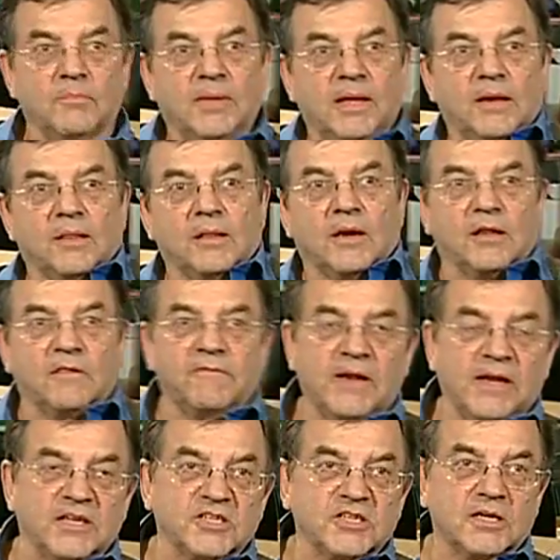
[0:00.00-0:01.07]
It means that it's
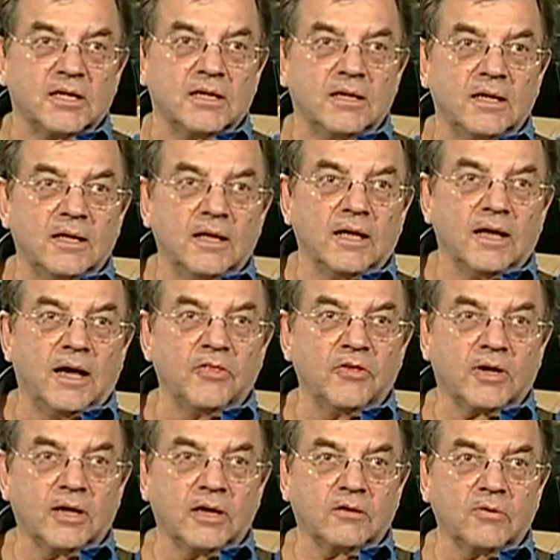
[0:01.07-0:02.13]
finished.
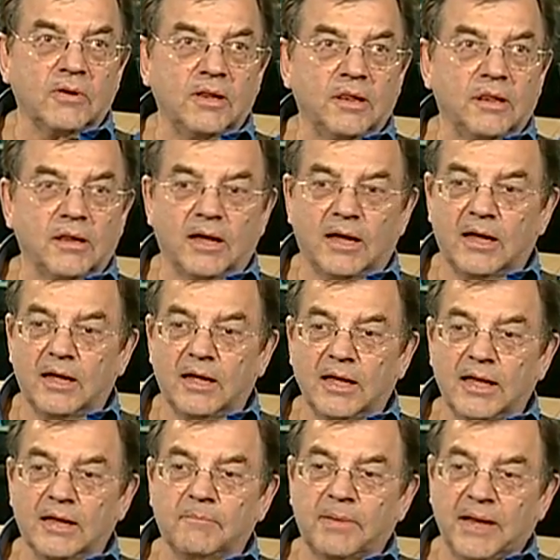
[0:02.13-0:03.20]
Other countries,
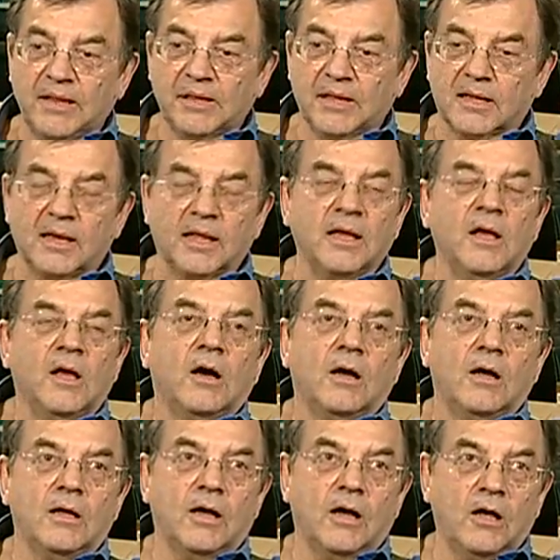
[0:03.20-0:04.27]
and basically
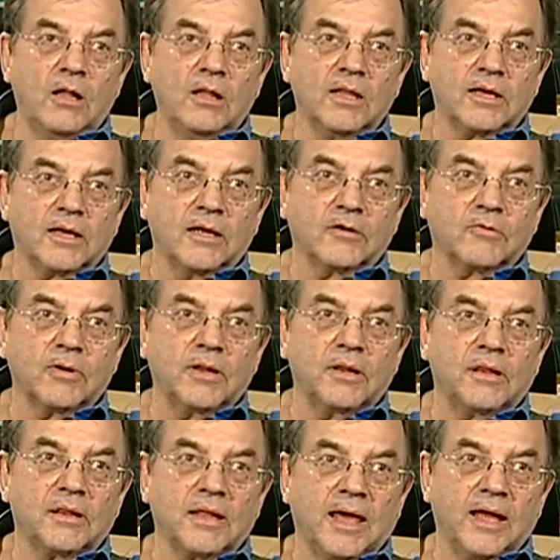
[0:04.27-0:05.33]
all the
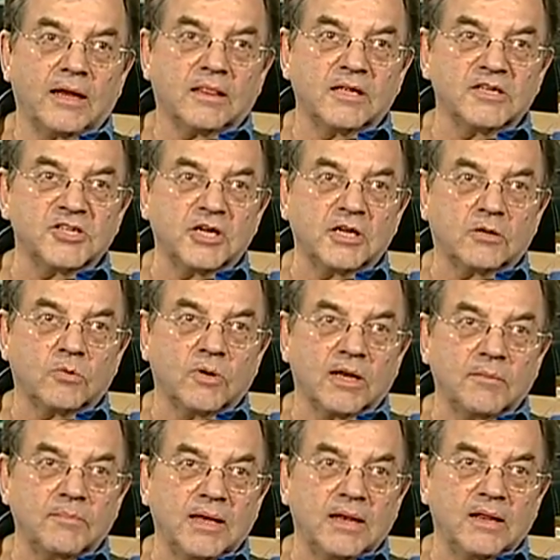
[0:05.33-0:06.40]
countries at the
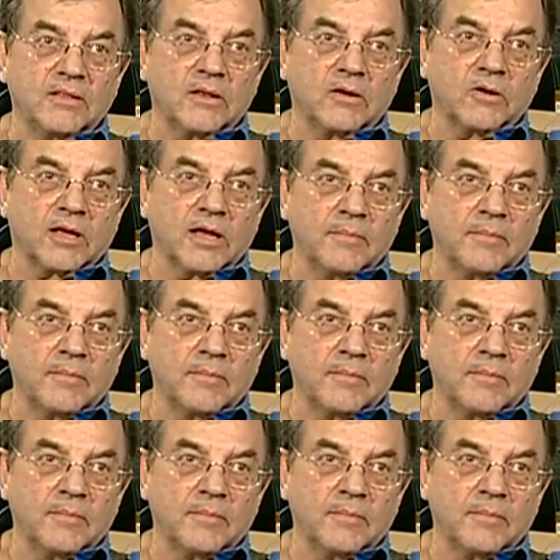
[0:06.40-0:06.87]
G20 meeting that are